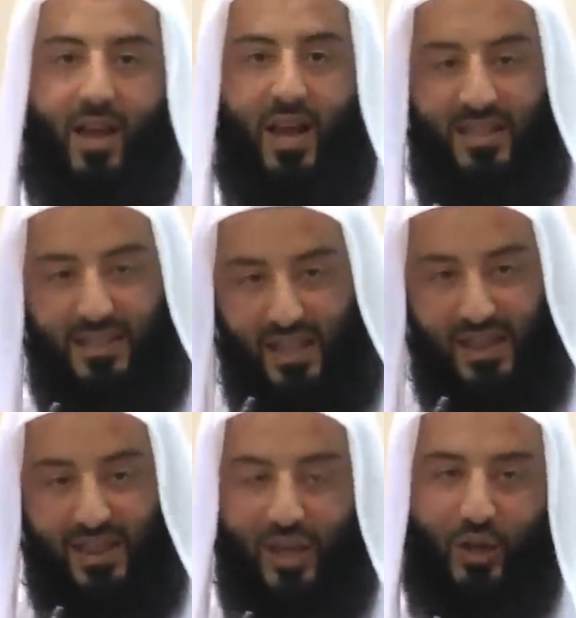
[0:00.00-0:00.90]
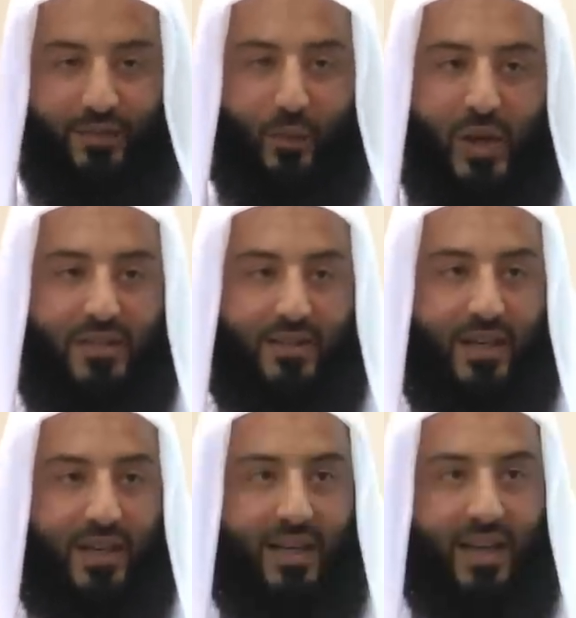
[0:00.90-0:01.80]
In the thick of
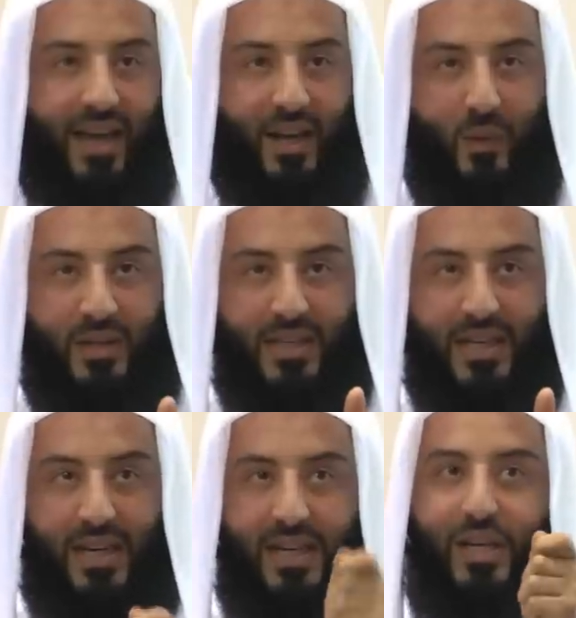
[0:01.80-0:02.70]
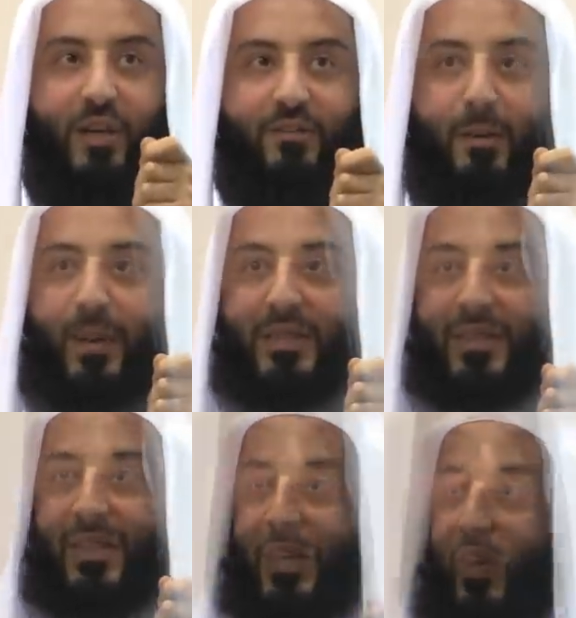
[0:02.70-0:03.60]
winter, and when the click of a
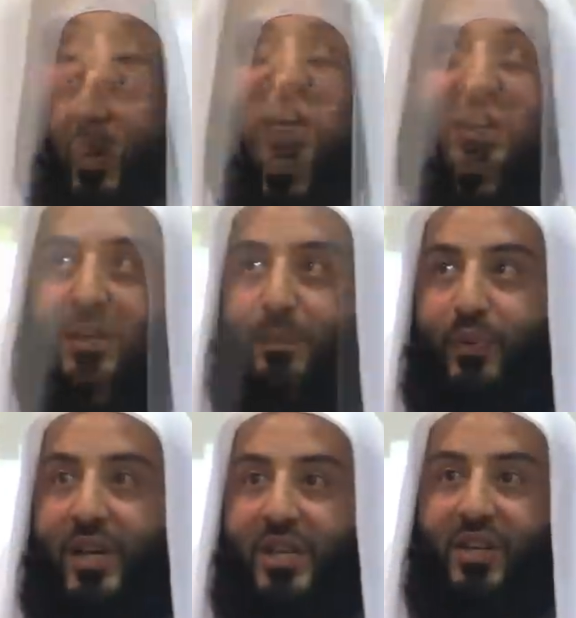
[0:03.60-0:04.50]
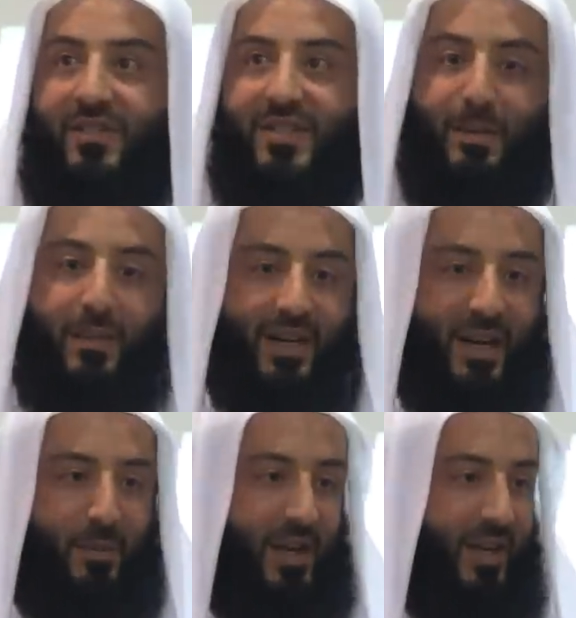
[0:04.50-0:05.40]
button, you get the breeze of summer
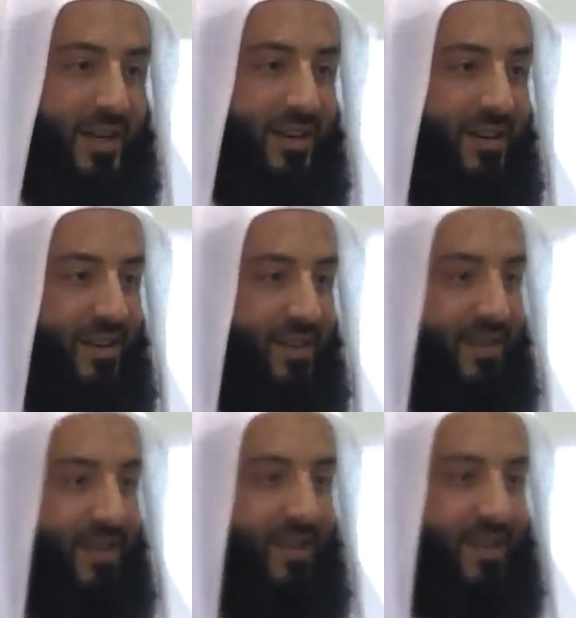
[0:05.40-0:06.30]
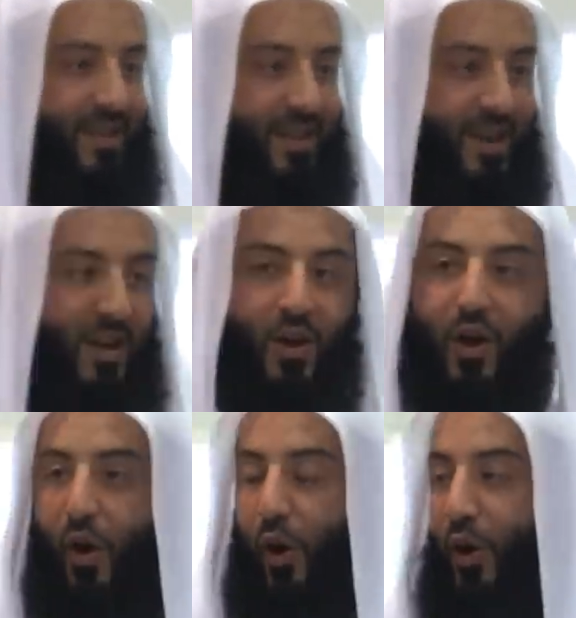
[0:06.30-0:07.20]
coming in.
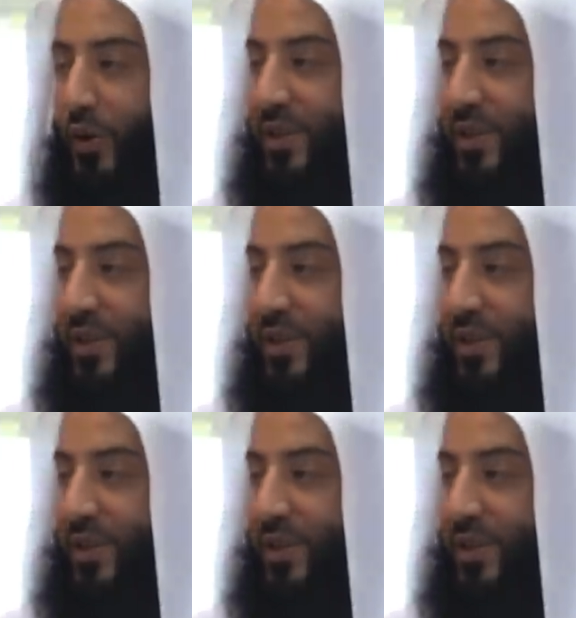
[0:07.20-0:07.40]
Or you